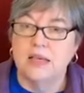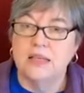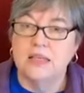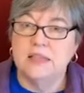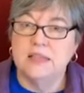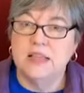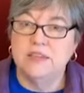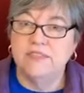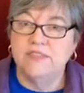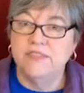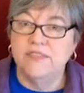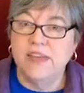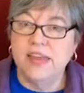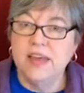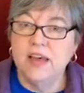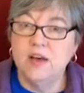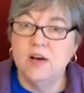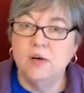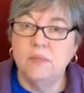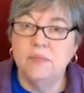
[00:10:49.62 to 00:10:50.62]
the
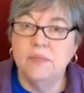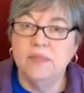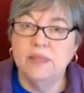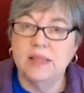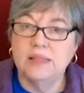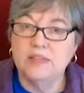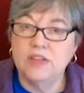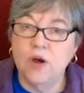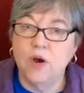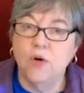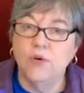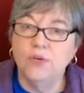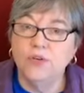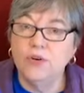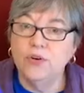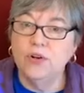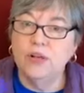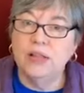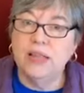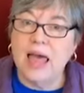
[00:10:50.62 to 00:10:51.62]
film that's on your
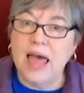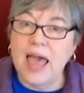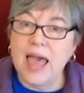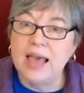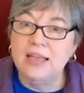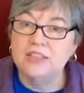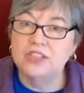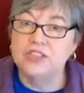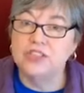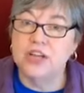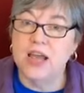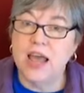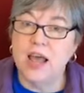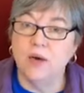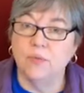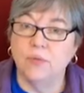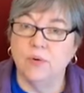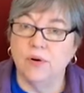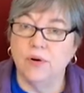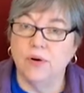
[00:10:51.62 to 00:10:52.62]
glass
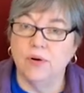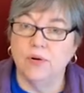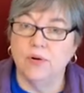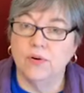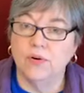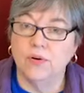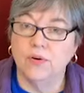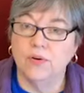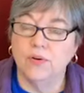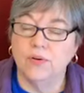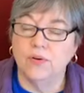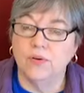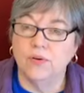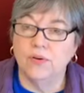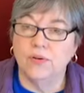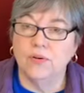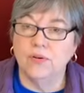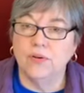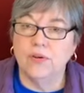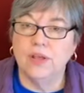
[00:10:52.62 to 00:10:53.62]
shower
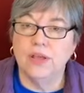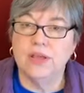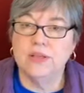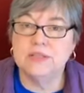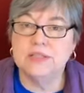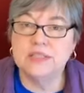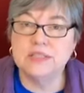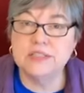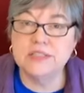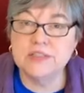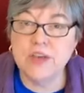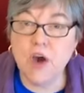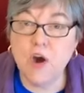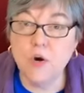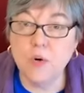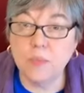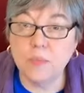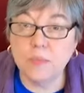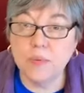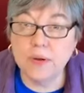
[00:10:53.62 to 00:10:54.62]
is
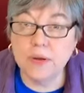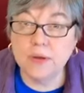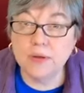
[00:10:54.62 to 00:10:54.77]
soap.